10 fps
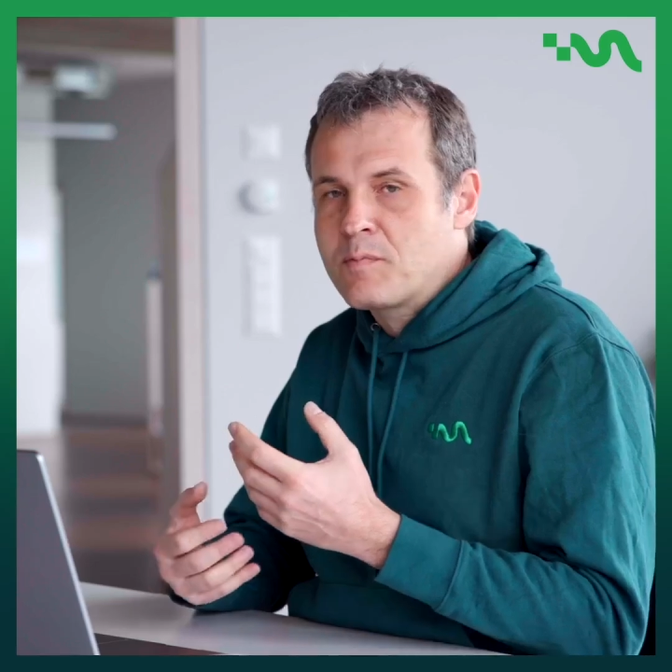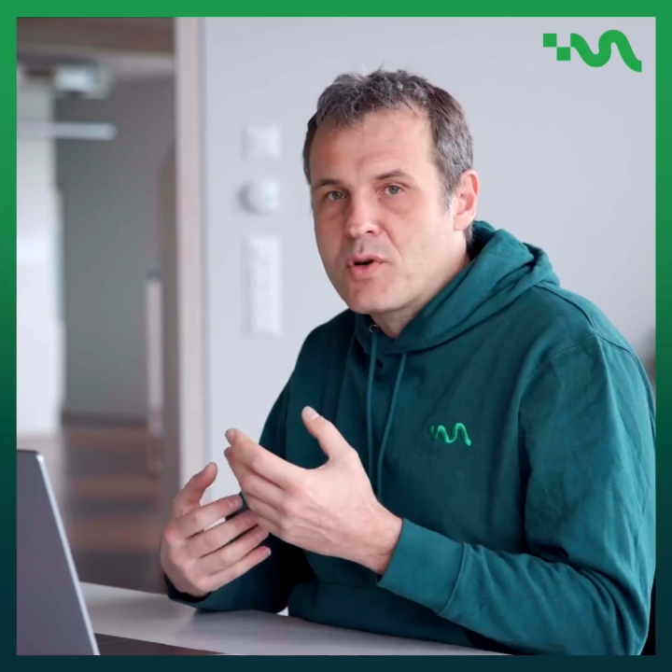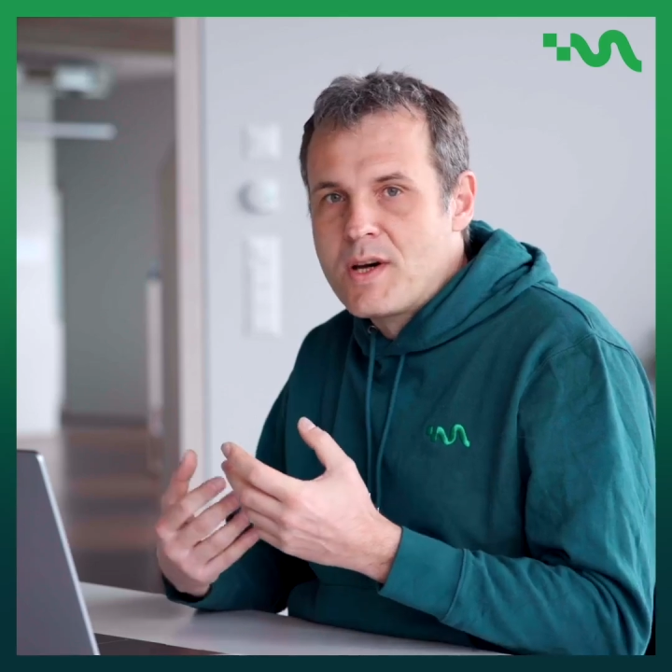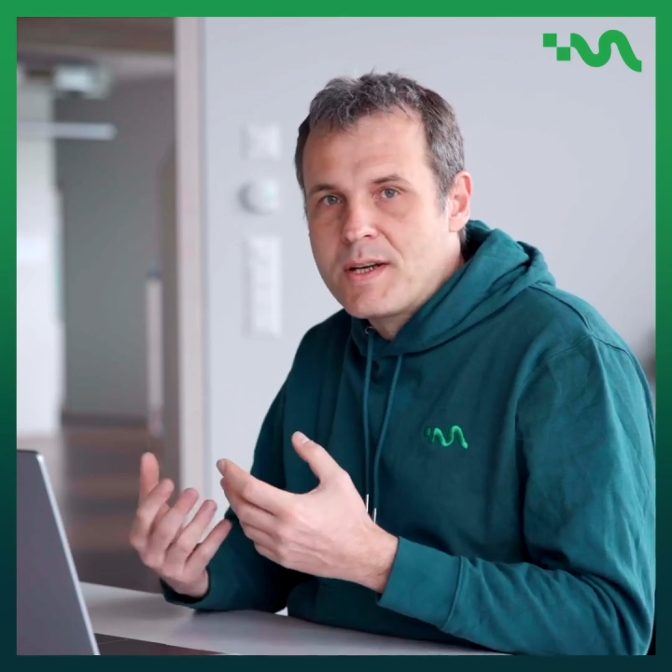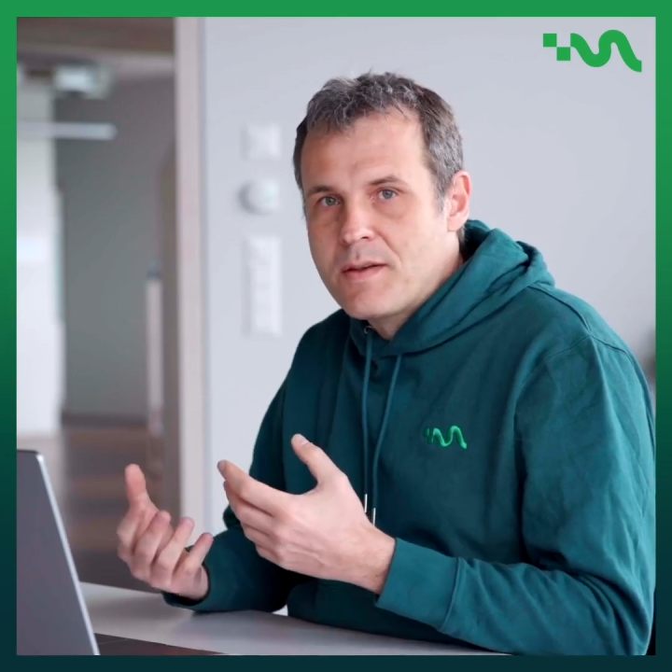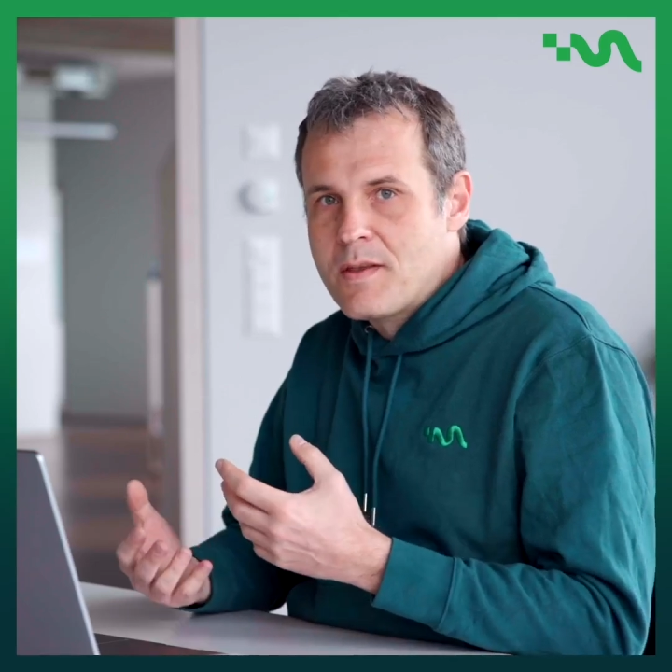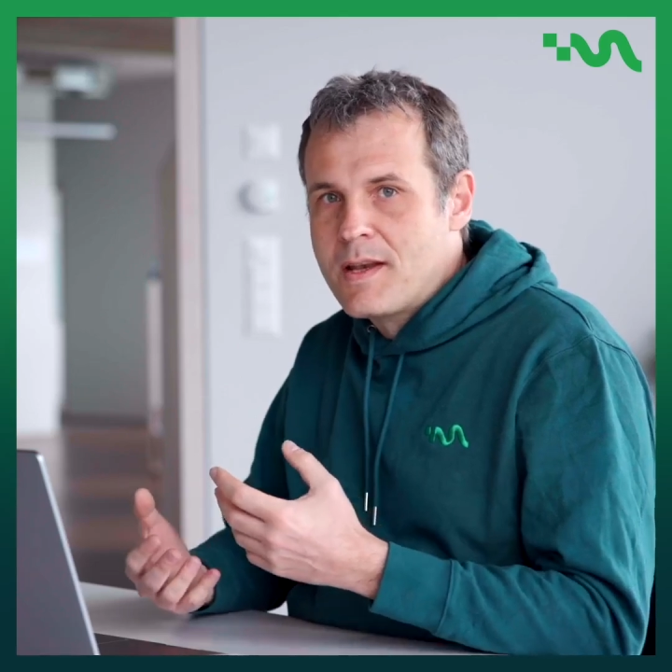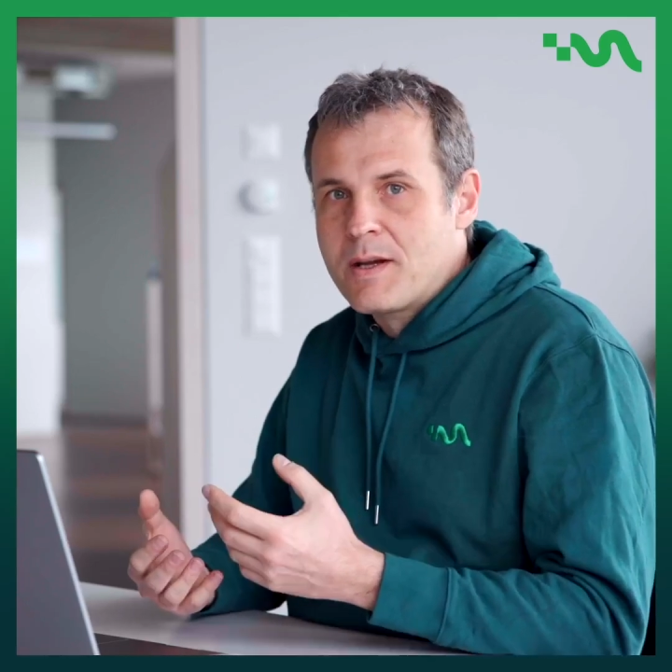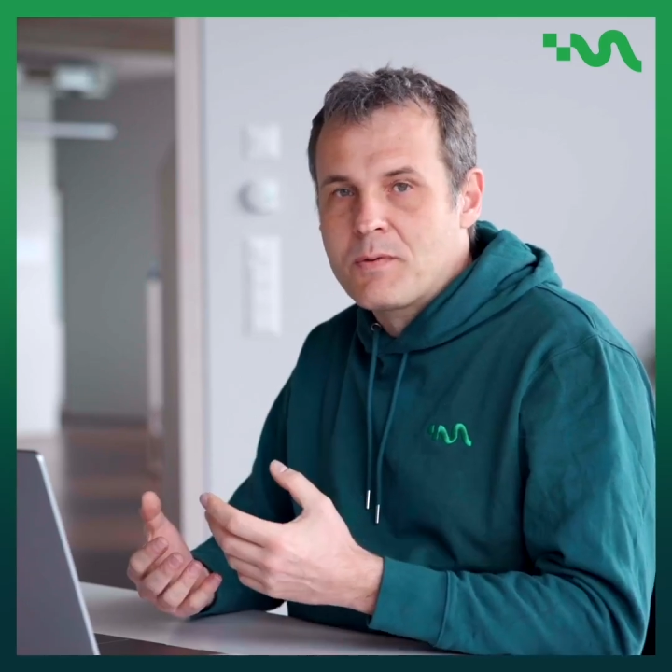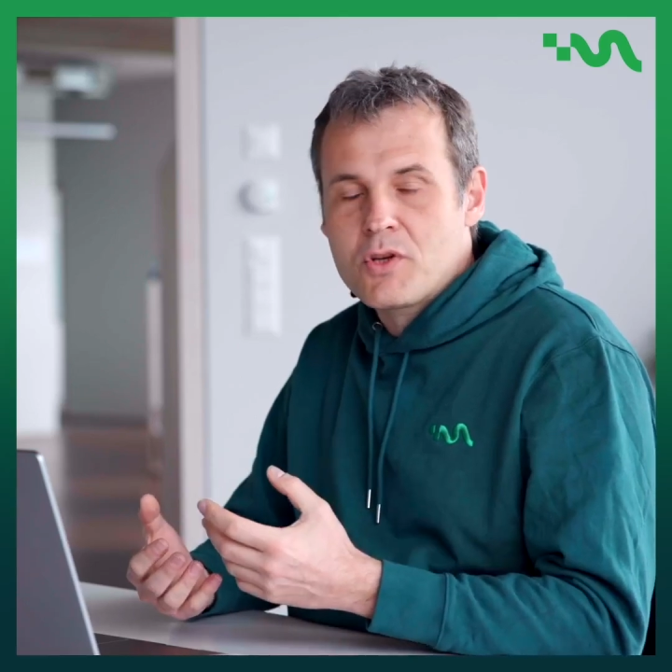pride in the
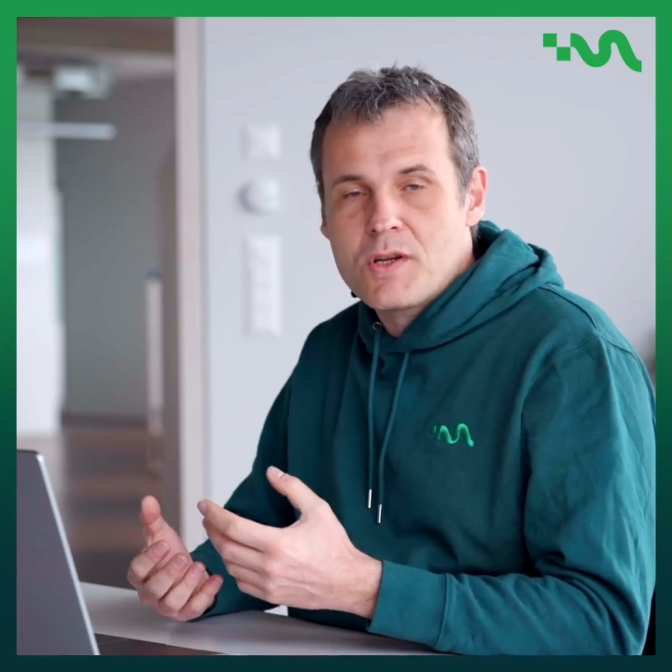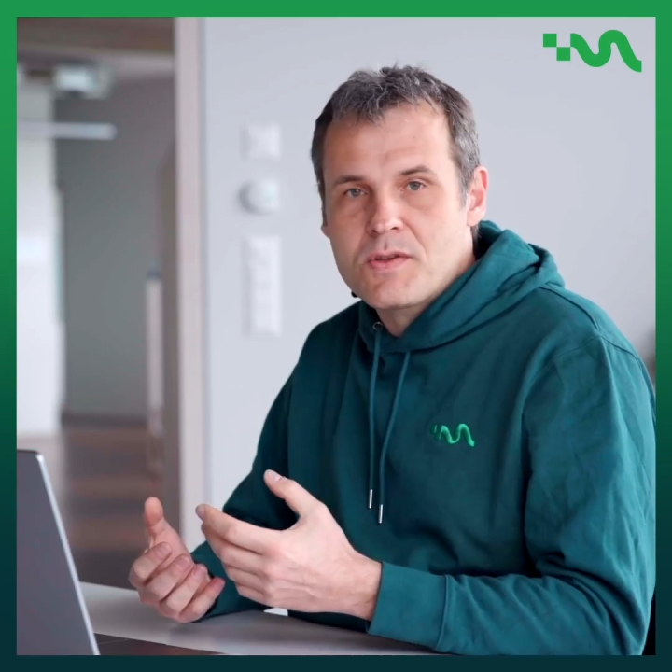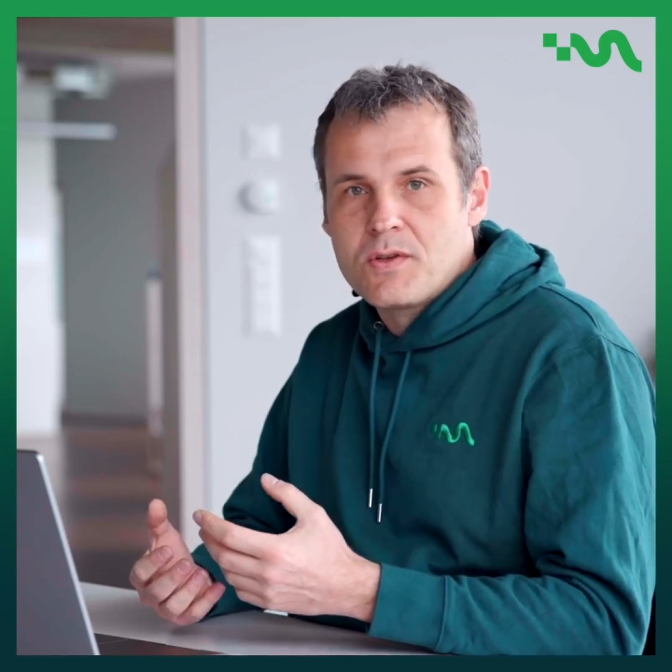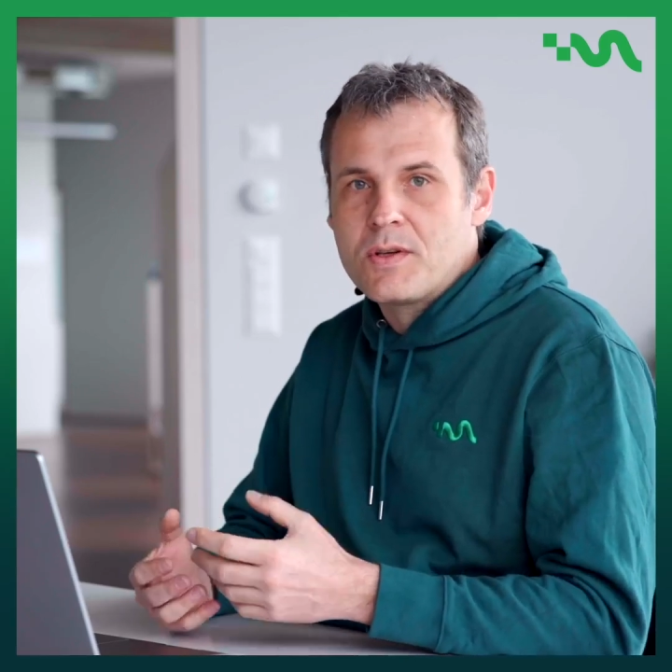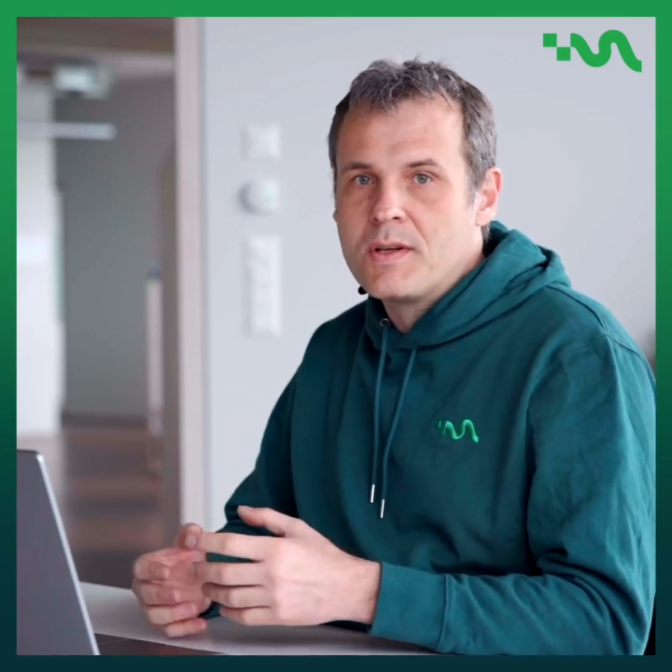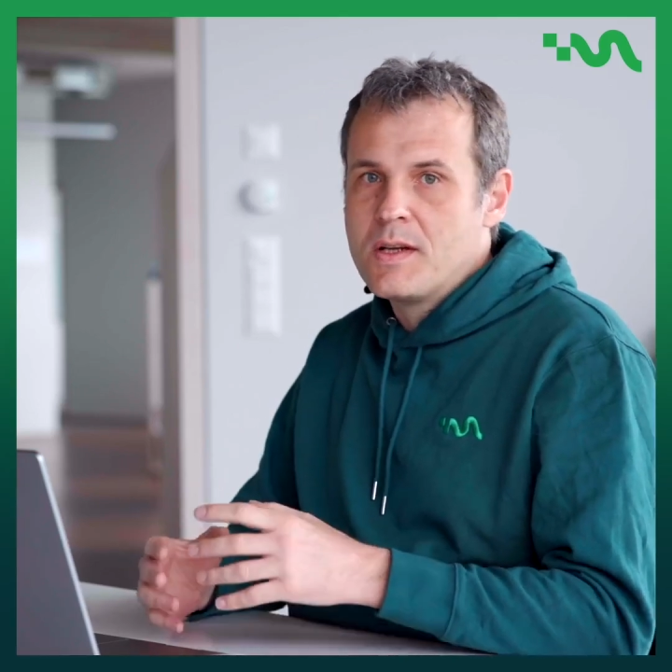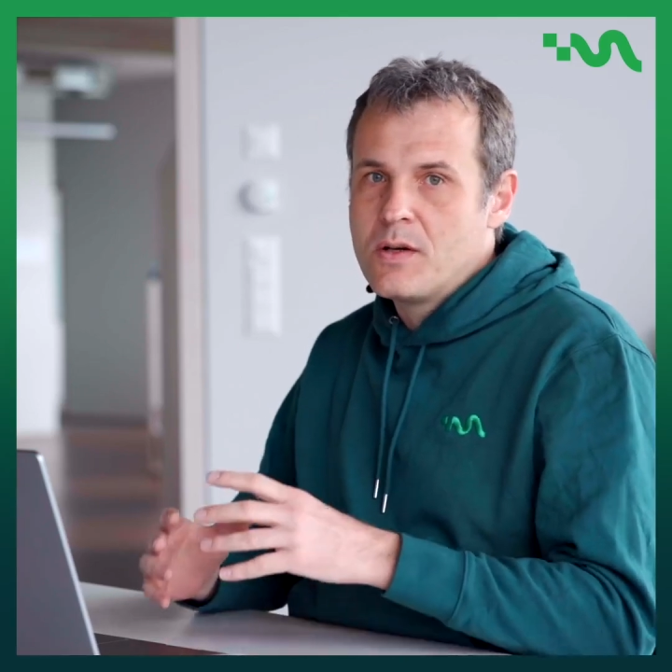language, and so on.